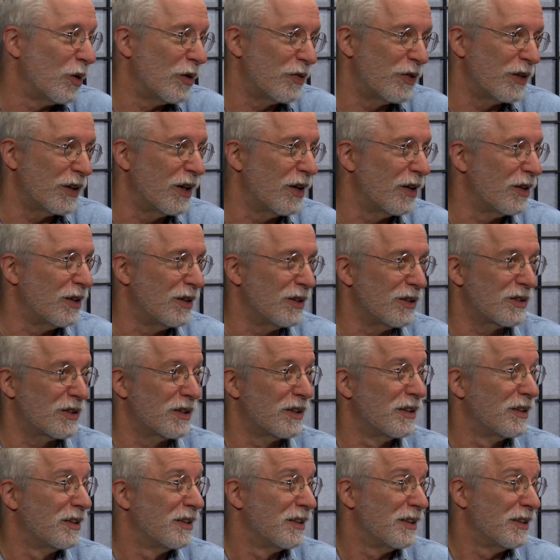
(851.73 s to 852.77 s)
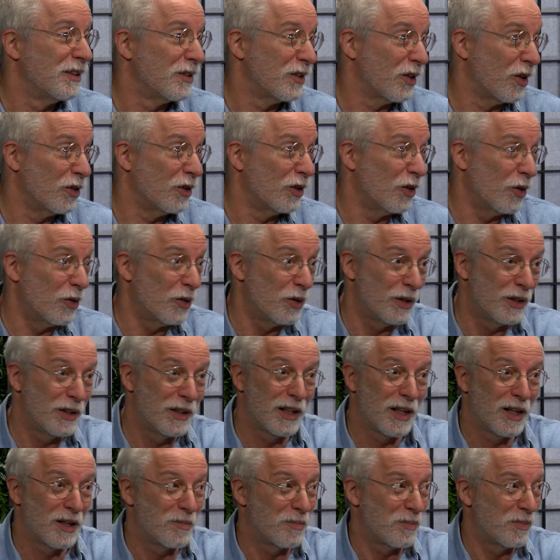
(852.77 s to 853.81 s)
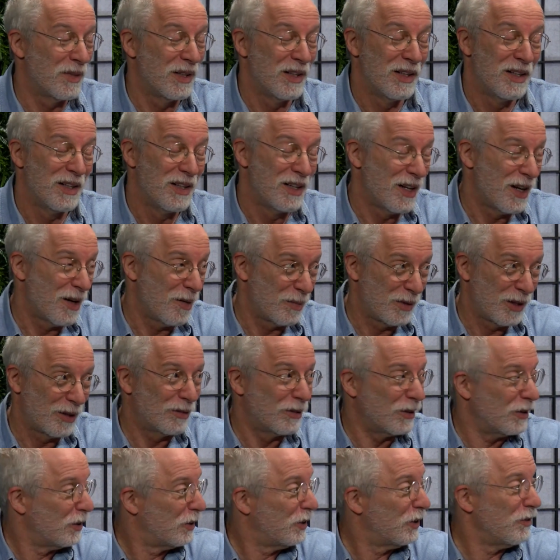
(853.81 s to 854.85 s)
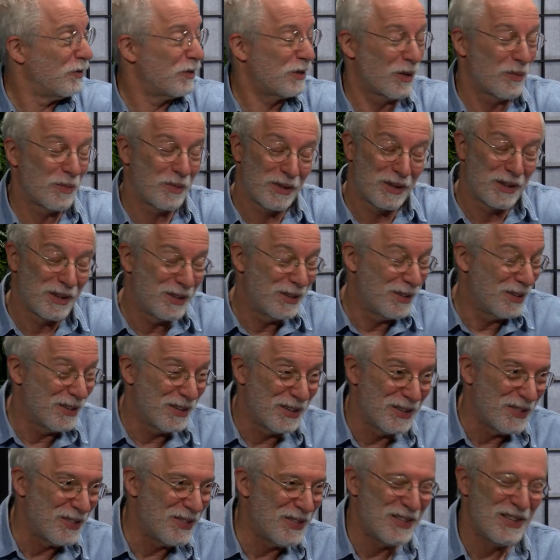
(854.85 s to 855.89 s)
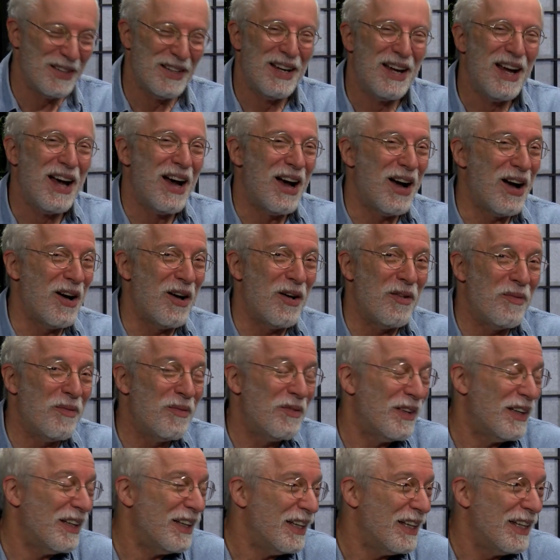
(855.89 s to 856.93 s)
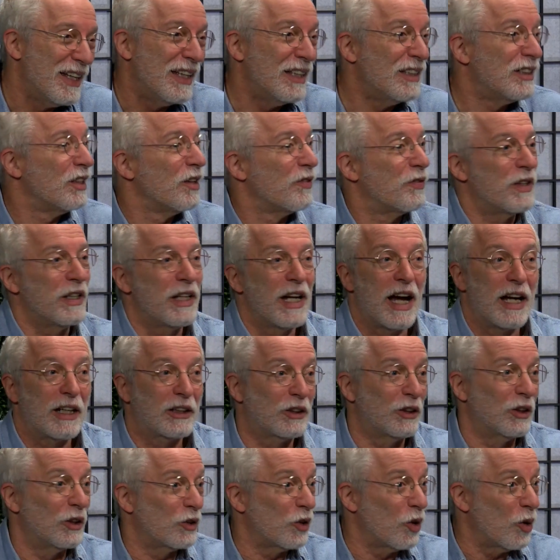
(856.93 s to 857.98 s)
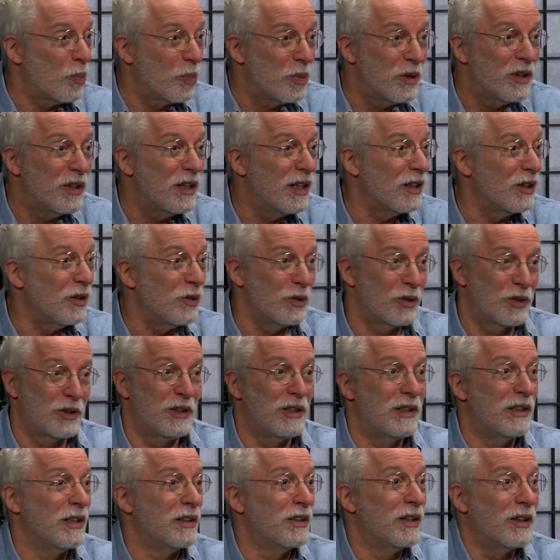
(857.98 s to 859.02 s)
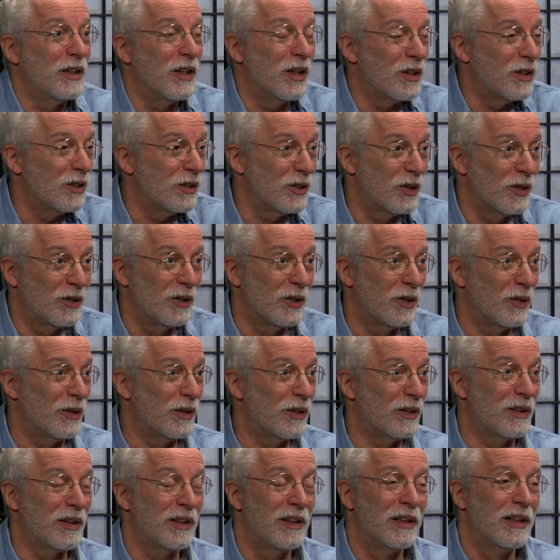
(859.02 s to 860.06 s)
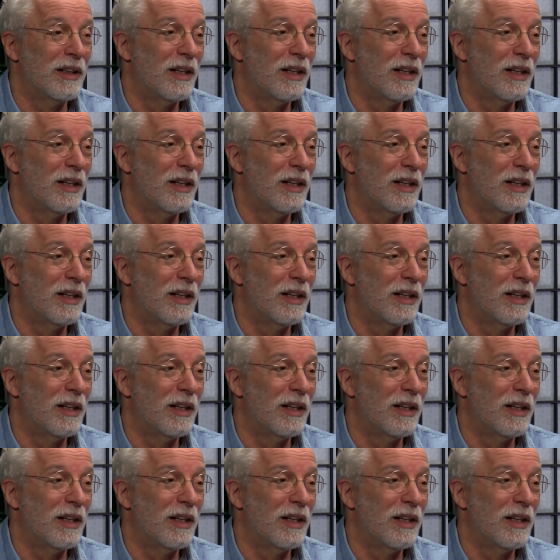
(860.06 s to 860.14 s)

if a gun is unloaded, I'm telling the chief something here, is if the action is open and you see that the gun is unloaded.